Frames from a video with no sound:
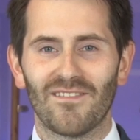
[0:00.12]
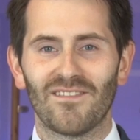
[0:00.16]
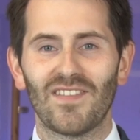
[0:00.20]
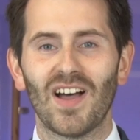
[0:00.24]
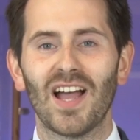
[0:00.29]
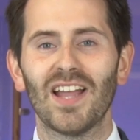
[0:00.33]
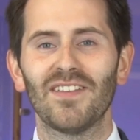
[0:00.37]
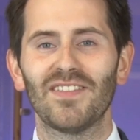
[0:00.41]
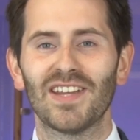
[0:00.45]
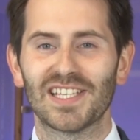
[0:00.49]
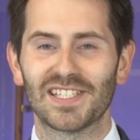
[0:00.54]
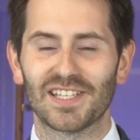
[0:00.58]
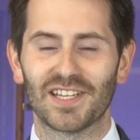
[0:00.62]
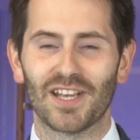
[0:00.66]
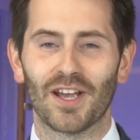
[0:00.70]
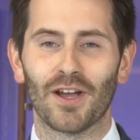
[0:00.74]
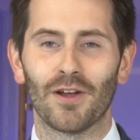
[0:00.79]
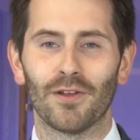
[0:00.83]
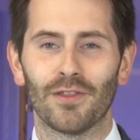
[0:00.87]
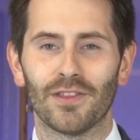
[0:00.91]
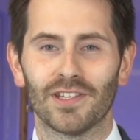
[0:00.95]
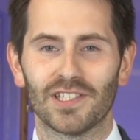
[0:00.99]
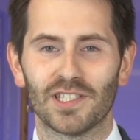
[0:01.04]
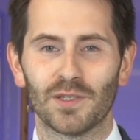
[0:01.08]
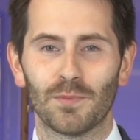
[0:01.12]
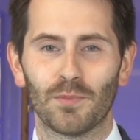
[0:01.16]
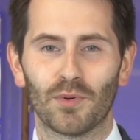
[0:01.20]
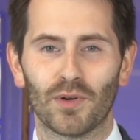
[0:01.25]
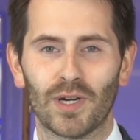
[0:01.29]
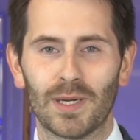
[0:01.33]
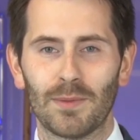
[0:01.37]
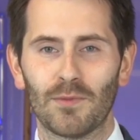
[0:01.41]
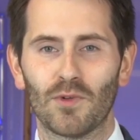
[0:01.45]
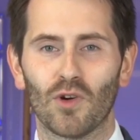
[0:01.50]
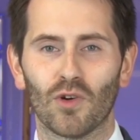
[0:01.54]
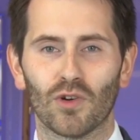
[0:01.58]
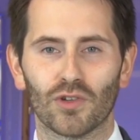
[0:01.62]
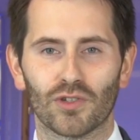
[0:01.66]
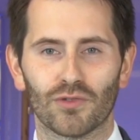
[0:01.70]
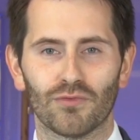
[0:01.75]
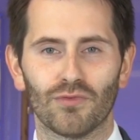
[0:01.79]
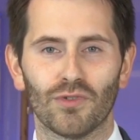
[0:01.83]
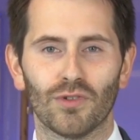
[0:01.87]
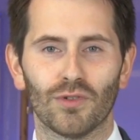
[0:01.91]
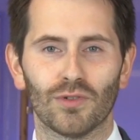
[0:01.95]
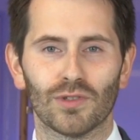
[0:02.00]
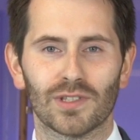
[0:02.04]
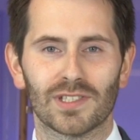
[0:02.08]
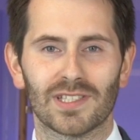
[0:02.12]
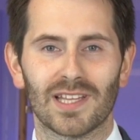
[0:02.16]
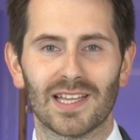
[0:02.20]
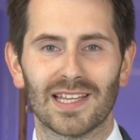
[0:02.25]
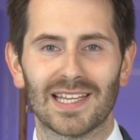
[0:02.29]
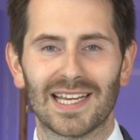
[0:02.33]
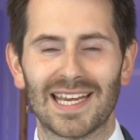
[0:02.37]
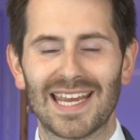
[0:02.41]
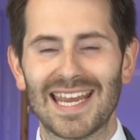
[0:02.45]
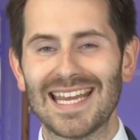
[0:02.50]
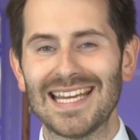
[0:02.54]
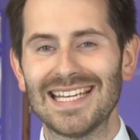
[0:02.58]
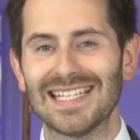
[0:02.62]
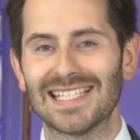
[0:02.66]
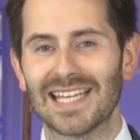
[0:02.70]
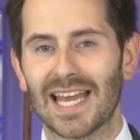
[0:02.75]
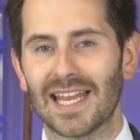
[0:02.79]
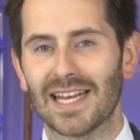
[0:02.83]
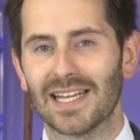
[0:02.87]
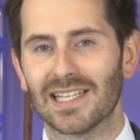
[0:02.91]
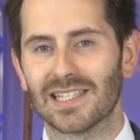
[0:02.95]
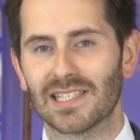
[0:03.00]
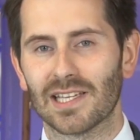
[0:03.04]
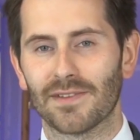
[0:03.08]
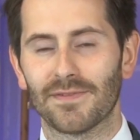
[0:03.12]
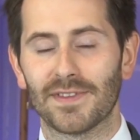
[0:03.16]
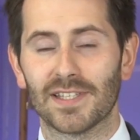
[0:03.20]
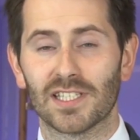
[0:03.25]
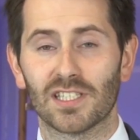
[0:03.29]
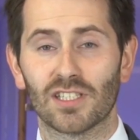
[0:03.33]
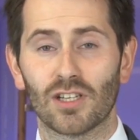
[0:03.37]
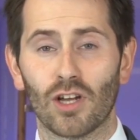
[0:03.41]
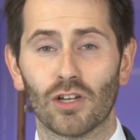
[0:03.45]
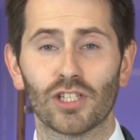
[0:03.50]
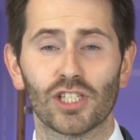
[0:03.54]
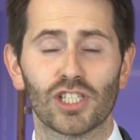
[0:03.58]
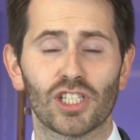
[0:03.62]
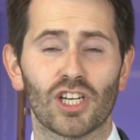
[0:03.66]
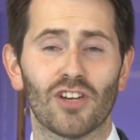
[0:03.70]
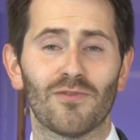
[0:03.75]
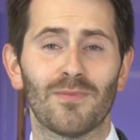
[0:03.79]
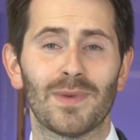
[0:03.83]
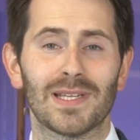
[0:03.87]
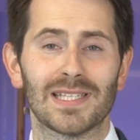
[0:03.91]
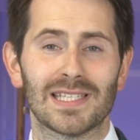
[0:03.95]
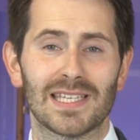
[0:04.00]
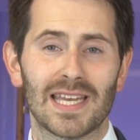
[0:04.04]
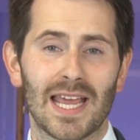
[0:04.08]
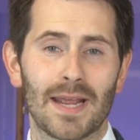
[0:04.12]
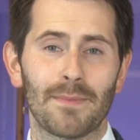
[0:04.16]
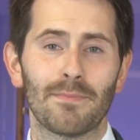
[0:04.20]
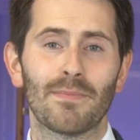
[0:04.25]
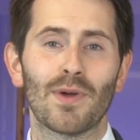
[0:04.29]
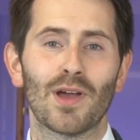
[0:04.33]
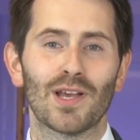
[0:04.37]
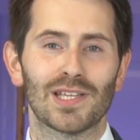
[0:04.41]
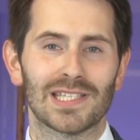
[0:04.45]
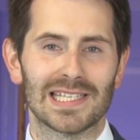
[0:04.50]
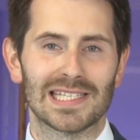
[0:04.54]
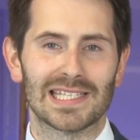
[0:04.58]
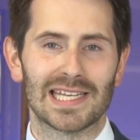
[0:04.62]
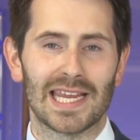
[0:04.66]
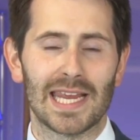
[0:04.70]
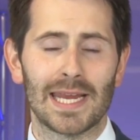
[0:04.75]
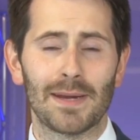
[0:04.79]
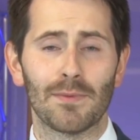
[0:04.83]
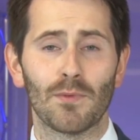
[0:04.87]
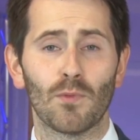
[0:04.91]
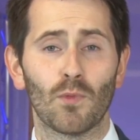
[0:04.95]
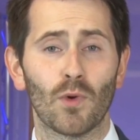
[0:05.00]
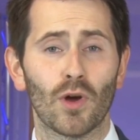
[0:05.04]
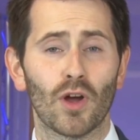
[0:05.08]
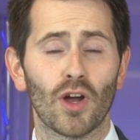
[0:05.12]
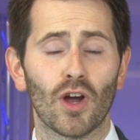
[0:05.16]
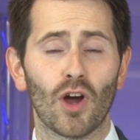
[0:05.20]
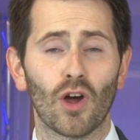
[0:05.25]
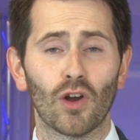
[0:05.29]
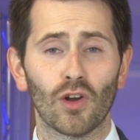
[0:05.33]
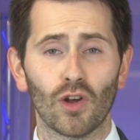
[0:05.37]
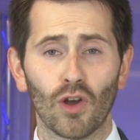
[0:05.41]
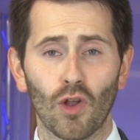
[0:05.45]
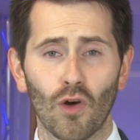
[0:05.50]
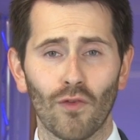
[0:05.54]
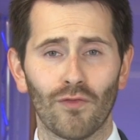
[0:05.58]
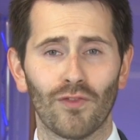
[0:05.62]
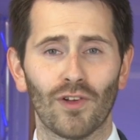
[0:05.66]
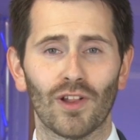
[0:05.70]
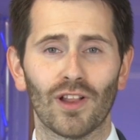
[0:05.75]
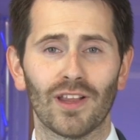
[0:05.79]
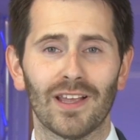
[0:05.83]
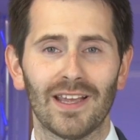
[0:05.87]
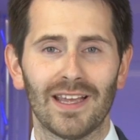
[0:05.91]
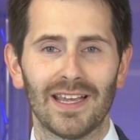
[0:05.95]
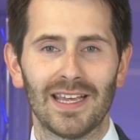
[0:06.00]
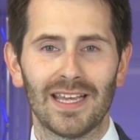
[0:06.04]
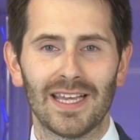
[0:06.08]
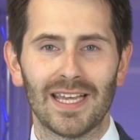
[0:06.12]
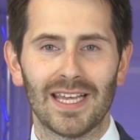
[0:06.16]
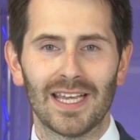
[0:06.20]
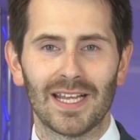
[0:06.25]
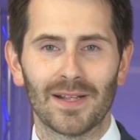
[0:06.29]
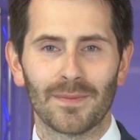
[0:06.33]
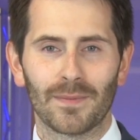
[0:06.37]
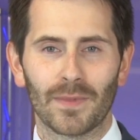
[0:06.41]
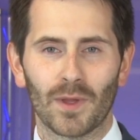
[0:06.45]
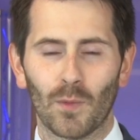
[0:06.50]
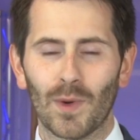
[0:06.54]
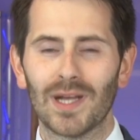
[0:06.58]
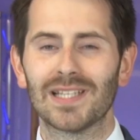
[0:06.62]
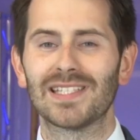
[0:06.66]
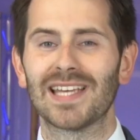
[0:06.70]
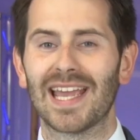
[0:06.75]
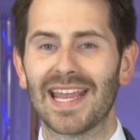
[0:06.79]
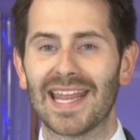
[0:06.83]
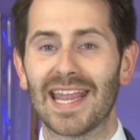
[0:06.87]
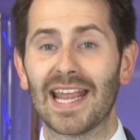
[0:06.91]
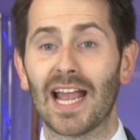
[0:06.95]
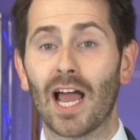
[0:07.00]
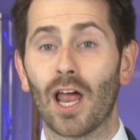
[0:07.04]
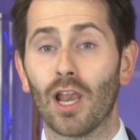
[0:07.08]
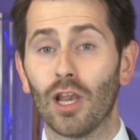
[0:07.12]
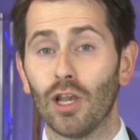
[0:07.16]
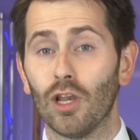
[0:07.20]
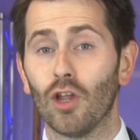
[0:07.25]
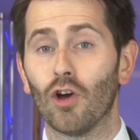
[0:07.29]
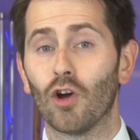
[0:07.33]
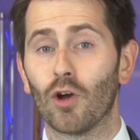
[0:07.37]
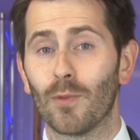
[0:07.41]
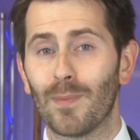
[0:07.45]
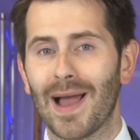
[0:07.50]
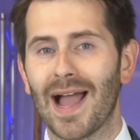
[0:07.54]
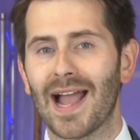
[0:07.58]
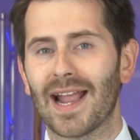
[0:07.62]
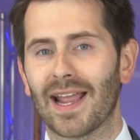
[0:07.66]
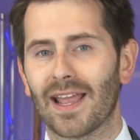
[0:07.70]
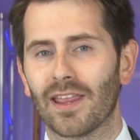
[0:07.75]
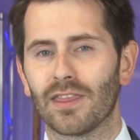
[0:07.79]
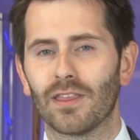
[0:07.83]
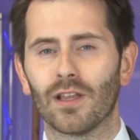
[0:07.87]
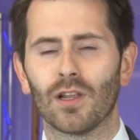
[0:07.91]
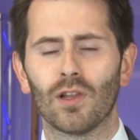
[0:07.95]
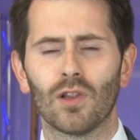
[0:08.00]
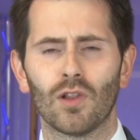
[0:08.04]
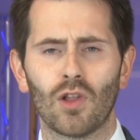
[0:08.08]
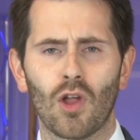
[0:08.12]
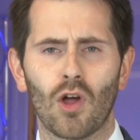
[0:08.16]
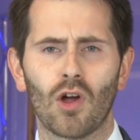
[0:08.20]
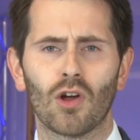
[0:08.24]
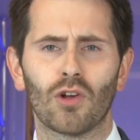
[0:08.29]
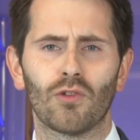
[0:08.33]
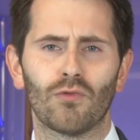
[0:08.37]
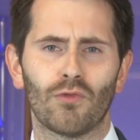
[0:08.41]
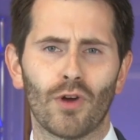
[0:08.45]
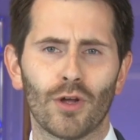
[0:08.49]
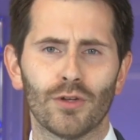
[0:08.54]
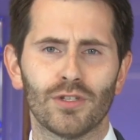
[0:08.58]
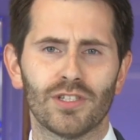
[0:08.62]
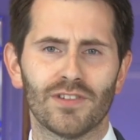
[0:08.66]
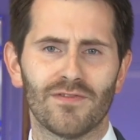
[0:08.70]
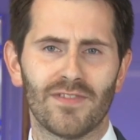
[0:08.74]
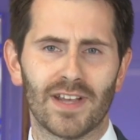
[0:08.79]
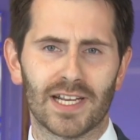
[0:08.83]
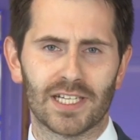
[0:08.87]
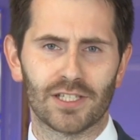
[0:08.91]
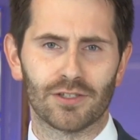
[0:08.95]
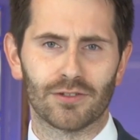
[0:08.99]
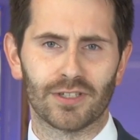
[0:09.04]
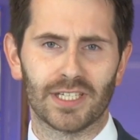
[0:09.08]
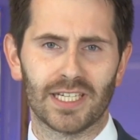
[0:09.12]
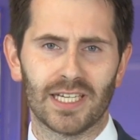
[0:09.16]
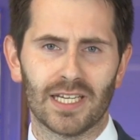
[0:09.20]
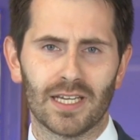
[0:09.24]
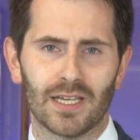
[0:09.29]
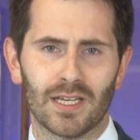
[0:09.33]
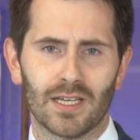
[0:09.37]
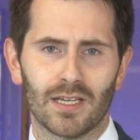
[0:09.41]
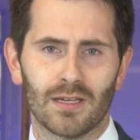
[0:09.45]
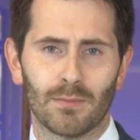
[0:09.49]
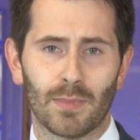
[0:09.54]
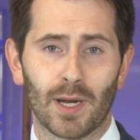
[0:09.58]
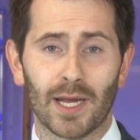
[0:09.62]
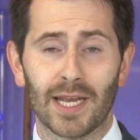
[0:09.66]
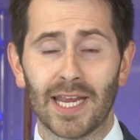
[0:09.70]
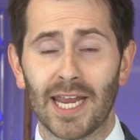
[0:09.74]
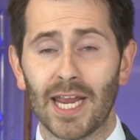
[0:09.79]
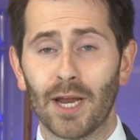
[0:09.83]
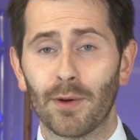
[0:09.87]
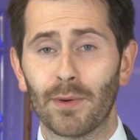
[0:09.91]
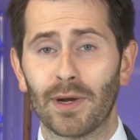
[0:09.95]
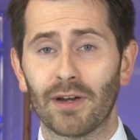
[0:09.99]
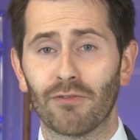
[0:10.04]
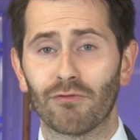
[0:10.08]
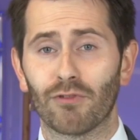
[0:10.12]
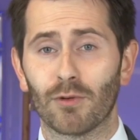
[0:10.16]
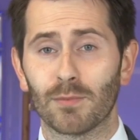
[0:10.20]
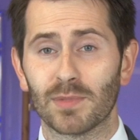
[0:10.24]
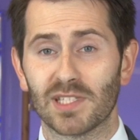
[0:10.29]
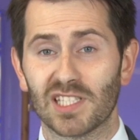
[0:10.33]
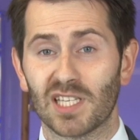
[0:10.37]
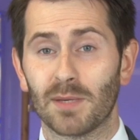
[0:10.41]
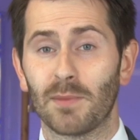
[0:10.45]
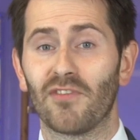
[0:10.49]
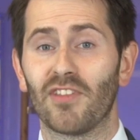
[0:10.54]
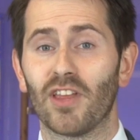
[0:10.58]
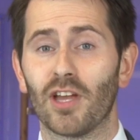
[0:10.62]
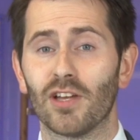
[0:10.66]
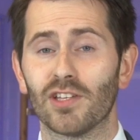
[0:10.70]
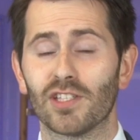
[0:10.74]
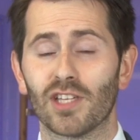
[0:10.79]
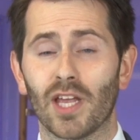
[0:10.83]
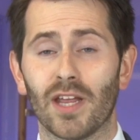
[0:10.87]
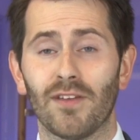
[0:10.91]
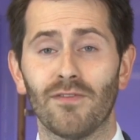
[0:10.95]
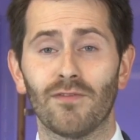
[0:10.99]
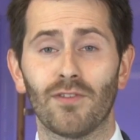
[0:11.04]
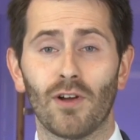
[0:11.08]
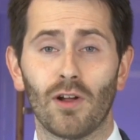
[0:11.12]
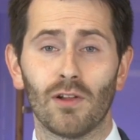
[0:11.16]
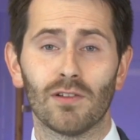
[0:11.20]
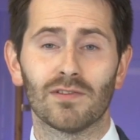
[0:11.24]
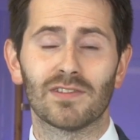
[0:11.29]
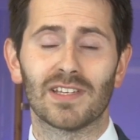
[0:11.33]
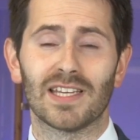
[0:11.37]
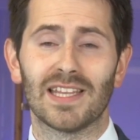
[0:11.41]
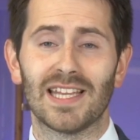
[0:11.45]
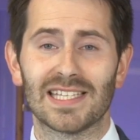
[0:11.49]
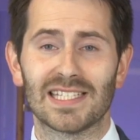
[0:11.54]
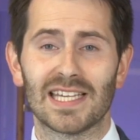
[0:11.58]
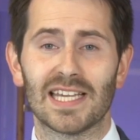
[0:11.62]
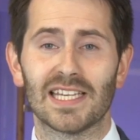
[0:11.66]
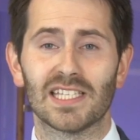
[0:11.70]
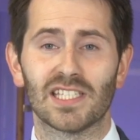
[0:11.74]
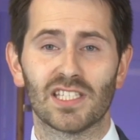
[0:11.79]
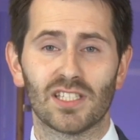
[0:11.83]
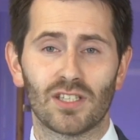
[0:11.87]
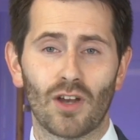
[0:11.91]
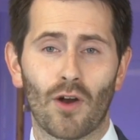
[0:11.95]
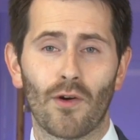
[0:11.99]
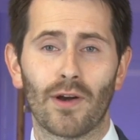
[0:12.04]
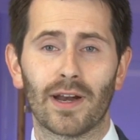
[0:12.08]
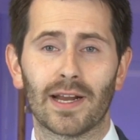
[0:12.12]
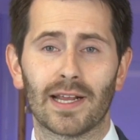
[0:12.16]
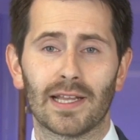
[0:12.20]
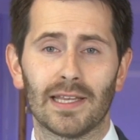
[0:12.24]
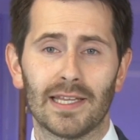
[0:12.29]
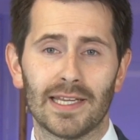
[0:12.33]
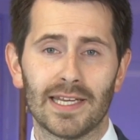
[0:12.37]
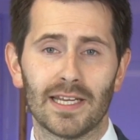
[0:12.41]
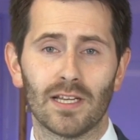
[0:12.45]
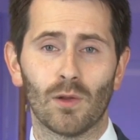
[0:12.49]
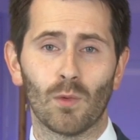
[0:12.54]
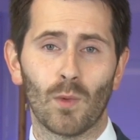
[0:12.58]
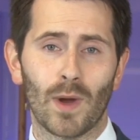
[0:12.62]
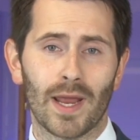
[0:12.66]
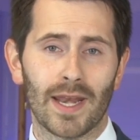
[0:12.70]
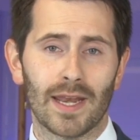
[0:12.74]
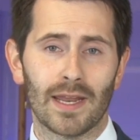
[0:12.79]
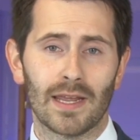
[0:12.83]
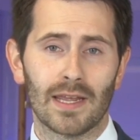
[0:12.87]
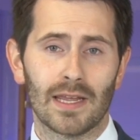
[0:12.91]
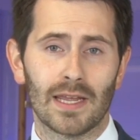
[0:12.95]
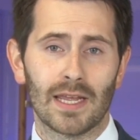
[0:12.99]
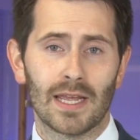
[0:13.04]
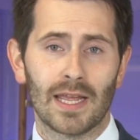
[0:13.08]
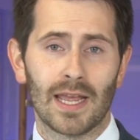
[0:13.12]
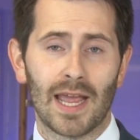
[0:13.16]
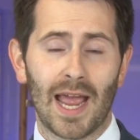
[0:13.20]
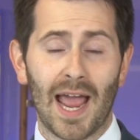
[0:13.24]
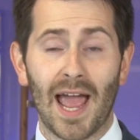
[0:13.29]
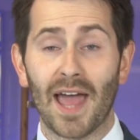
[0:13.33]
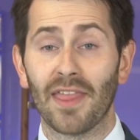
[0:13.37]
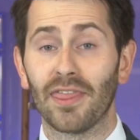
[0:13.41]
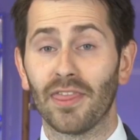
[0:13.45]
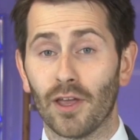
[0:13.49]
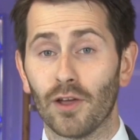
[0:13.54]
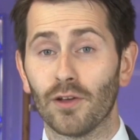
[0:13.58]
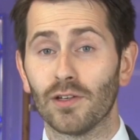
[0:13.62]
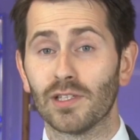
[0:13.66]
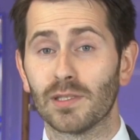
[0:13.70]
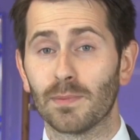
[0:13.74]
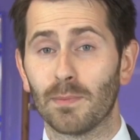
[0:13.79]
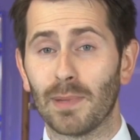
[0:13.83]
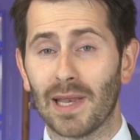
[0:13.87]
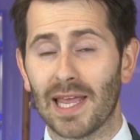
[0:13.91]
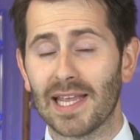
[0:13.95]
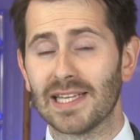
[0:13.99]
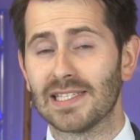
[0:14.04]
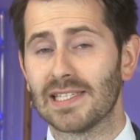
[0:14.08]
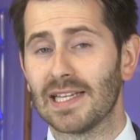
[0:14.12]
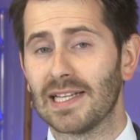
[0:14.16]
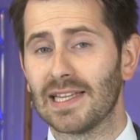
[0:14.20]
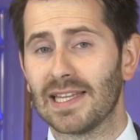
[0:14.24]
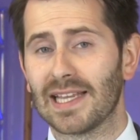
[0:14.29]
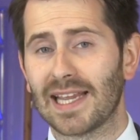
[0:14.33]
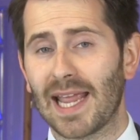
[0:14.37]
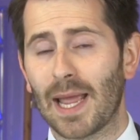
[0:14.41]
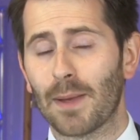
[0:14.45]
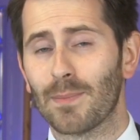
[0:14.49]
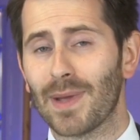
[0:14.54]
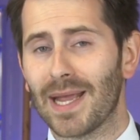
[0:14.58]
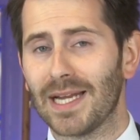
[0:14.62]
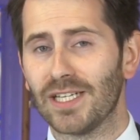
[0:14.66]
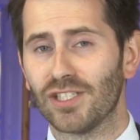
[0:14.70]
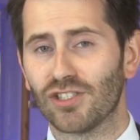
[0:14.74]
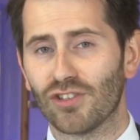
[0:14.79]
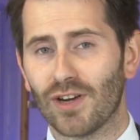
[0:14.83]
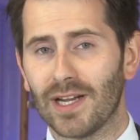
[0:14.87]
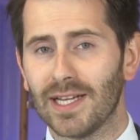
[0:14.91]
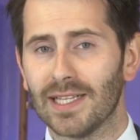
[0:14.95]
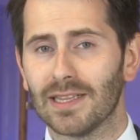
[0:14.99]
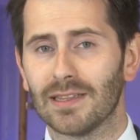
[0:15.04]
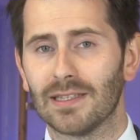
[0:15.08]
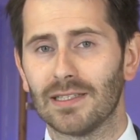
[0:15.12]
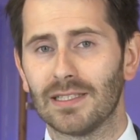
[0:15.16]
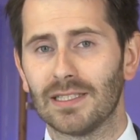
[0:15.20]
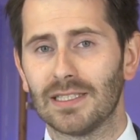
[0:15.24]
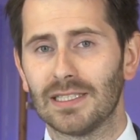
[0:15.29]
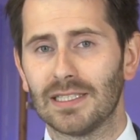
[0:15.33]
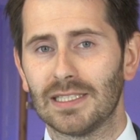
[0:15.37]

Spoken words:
5 years ago, the Supreme Court ruled that the key tenets of the Scottish Government's named person scheme were unlawful. We're taking a look back at the long road to victory by hearing from some of those involved in this historic legal win and those blazing the campaign trail.